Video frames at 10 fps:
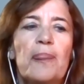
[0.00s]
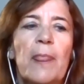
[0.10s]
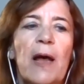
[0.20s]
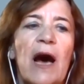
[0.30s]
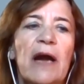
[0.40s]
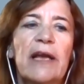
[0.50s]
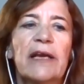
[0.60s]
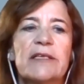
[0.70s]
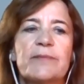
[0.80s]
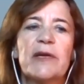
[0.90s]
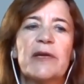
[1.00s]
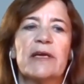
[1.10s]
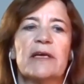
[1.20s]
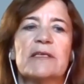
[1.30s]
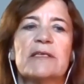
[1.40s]
Our
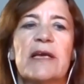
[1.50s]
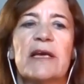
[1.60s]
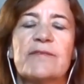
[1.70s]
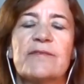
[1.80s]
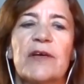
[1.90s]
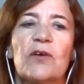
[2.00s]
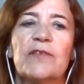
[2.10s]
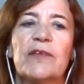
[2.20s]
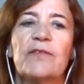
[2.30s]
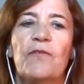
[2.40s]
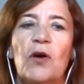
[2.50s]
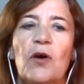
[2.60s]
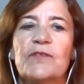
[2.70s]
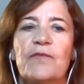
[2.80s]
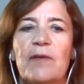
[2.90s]
experience as one of the
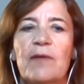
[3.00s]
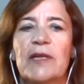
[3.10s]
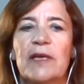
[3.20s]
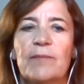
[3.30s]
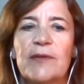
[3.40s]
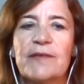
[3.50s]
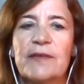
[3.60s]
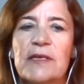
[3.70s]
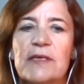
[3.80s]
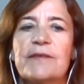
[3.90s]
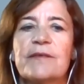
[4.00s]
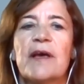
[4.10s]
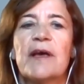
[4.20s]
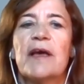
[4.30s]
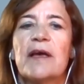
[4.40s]
first family business
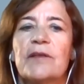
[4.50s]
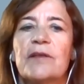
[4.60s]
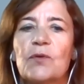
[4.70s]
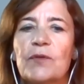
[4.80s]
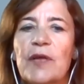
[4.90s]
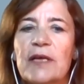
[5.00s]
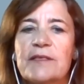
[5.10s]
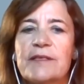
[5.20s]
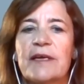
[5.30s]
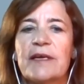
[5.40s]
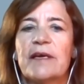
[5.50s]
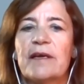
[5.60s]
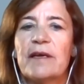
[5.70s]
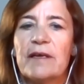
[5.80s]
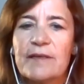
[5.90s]
to test
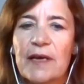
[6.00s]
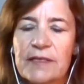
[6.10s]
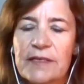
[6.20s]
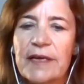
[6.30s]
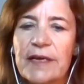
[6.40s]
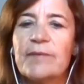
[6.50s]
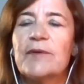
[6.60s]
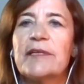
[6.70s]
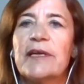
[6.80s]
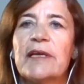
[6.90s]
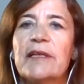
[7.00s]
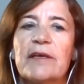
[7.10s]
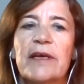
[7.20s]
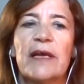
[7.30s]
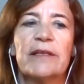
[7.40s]
the sustainability
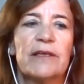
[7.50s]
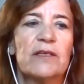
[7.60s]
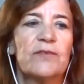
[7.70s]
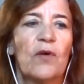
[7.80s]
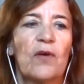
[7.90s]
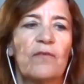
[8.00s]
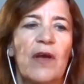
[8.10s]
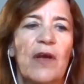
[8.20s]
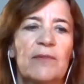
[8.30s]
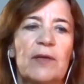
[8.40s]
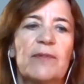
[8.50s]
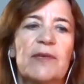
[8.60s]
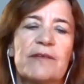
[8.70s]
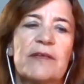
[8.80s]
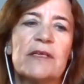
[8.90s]
indicators for family
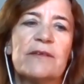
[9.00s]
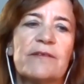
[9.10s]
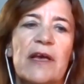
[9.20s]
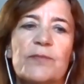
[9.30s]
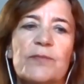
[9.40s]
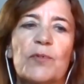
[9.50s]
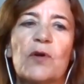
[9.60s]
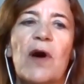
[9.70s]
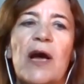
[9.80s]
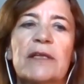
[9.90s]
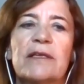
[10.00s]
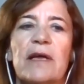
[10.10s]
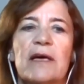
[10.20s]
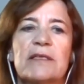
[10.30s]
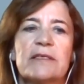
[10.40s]
business has provided
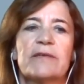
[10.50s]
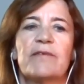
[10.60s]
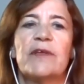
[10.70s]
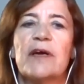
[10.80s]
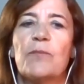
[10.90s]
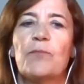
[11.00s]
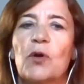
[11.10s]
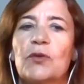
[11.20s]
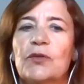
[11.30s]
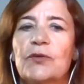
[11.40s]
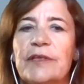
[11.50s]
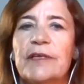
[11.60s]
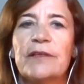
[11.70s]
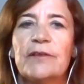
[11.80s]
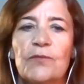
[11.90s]
us with the
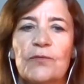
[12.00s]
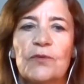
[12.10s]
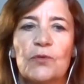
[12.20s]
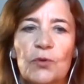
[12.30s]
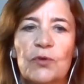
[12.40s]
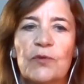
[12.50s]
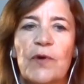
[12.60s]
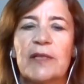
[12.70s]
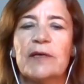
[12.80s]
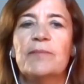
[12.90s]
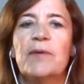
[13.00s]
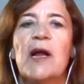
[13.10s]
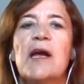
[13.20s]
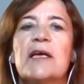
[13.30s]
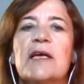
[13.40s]
opportunity to develop
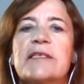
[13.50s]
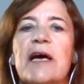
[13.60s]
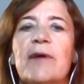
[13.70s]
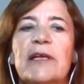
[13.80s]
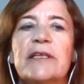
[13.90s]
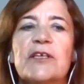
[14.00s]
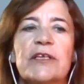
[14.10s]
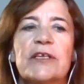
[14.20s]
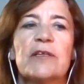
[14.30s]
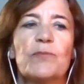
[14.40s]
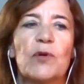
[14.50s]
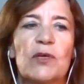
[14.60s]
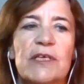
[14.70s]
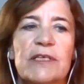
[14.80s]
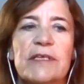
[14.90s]
some additional
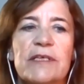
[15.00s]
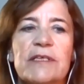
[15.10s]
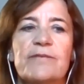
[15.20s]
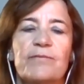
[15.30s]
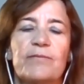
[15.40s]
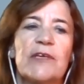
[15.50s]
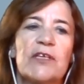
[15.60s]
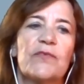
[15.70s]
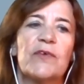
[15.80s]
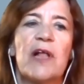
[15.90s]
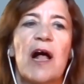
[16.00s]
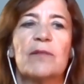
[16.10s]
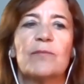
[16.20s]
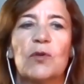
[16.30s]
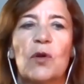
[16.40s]
processes which will
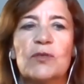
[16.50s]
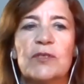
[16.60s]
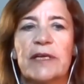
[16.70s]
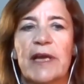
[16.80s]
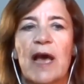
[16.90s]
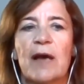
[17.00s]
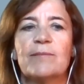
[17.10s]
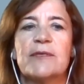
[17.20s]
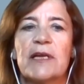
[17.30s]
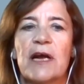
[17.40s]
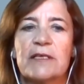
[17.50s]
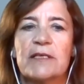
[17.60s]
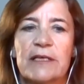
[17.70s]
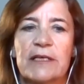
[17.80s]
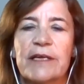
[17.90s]
help close the gaps in our
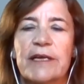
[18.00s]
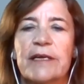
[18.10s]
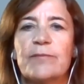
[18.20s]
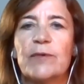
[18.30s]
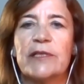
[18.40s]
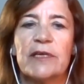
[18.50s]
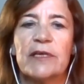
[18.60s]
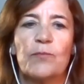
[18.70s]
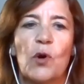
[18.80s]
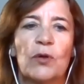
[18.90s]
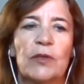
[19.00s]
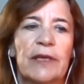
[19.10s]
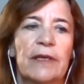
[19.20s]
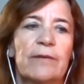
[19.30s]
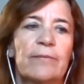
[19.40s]
sustainability
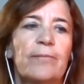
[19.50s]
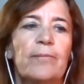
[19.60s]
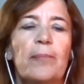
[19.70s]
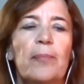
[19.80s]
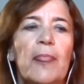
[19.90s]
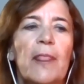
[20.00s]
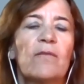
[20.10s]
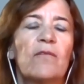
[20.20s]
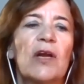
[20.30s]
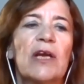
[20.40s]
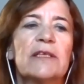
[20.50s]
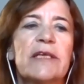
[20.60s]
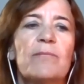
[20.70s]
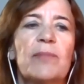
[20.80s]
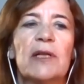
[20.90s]
reporting. For
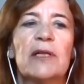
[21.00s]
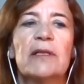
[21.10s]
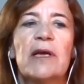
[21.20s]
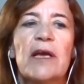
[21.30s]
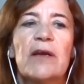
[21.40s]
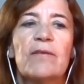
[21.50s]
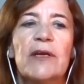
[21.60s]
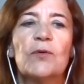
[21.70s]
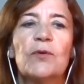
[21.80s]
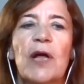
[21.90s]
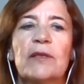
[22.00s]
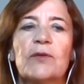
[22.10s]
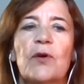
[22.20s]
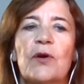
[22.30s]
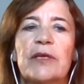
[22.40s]
example, we do not
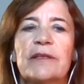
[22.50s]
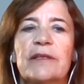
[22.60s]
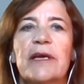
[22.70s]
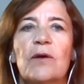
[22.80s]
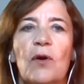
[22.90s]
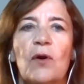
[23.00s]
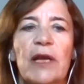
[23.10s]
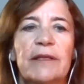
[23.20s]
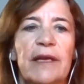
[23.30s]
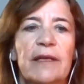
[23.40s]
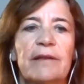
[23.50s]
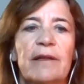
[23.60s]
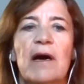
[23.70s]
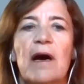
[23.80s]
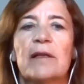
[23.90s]
currently collect
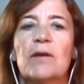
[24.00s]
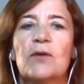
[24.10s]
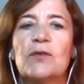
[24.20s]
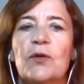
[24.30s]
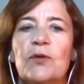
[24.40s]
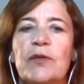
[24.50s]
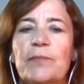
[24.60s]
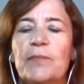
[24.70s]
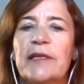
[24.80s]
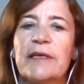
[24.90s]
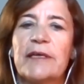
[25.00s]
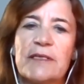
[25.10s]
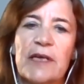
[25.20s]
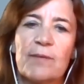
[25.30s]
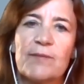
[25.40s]
data on ozone depleting
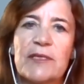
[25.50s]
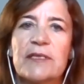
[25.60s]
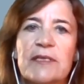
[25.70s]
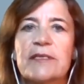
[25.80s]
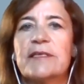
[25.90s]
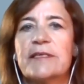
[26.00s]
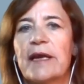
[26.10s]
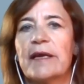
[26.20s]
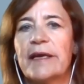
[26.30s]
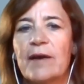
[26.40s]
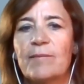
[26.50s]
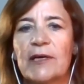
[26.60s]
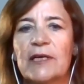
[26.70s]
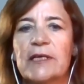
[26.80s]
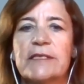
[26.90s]
substances and
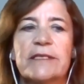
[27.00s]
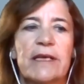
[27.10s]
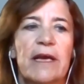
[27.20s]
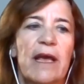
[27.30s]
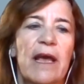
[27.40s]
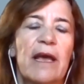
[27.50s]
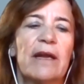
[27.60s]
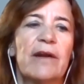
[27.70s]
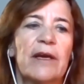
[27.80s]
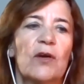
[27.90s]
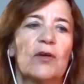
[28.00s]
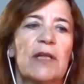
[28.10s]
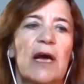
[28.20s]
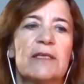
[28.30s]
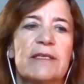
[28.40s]
chemicals and
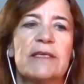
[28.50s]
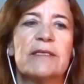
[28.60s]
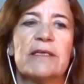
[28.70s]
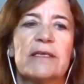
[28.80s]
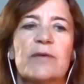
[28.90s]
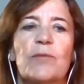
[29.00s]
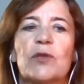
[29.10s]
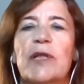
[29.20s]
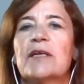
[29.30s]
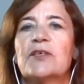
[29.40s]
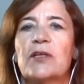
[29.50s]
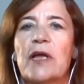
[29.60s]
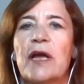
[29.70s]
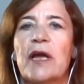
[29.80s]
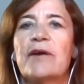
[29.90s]
recognize this as a potential
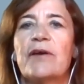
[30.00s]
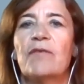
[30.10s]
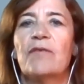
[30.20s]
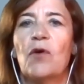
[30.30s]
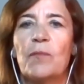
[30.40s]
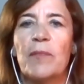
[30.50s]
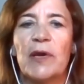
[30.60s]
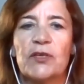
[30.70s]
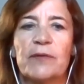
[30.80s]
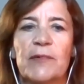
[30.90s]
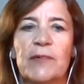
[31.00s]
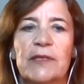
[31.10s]
area for measurement.